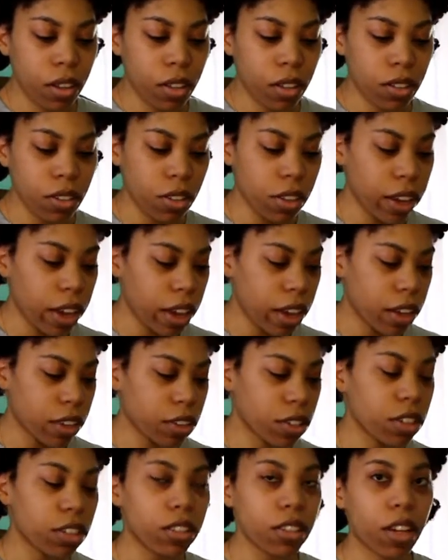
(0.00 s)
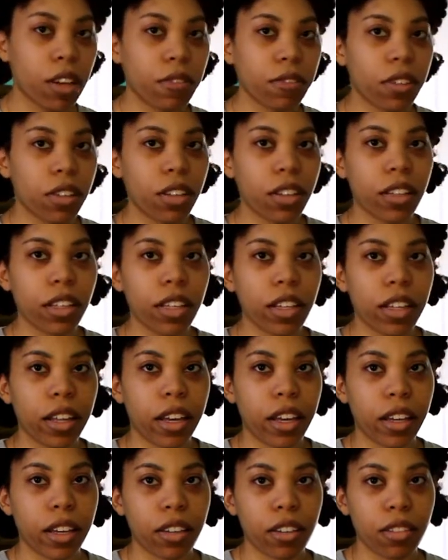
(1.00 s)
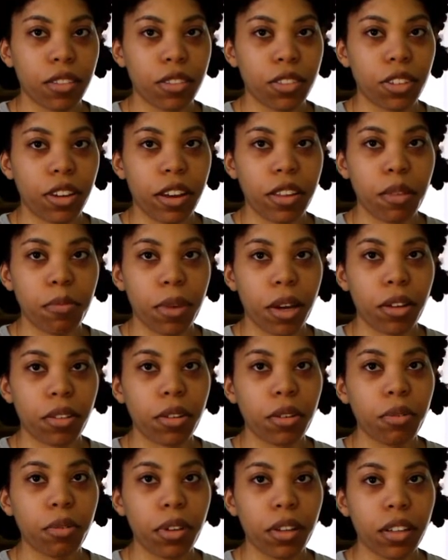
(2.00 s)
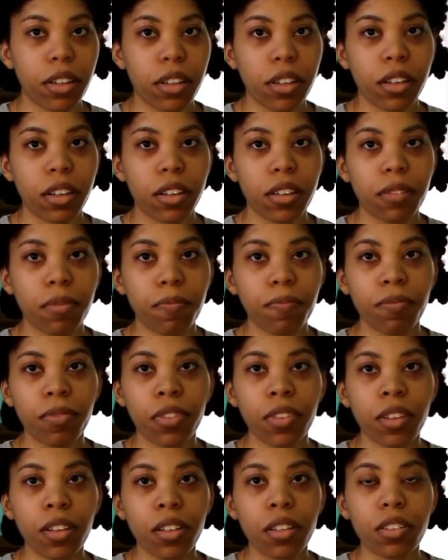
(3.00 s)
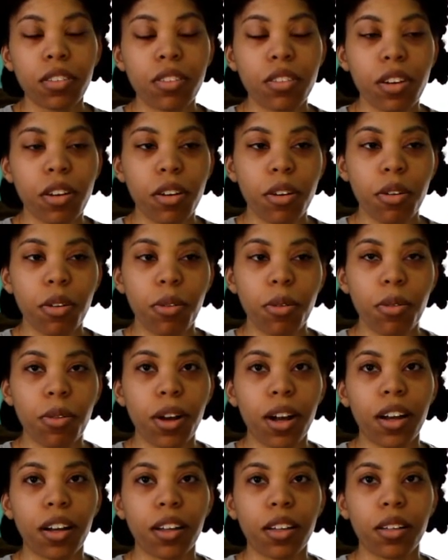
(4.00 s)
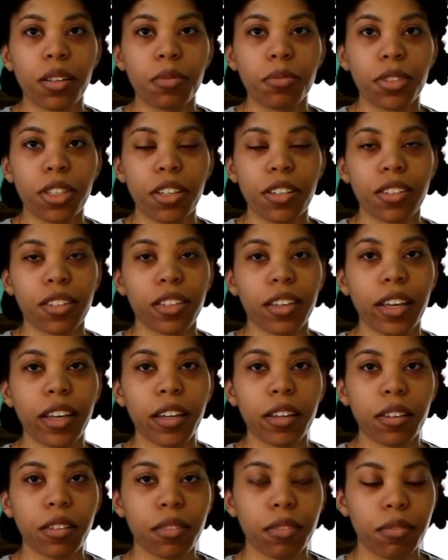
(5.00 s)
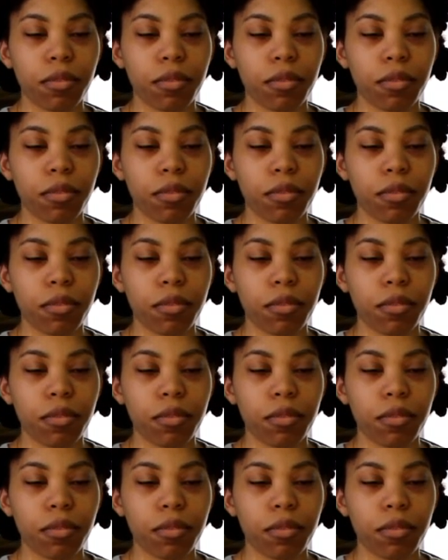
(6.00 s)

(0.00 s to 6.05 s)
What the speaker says: So yeah, you can definitely like try them out. They're really good. So just to like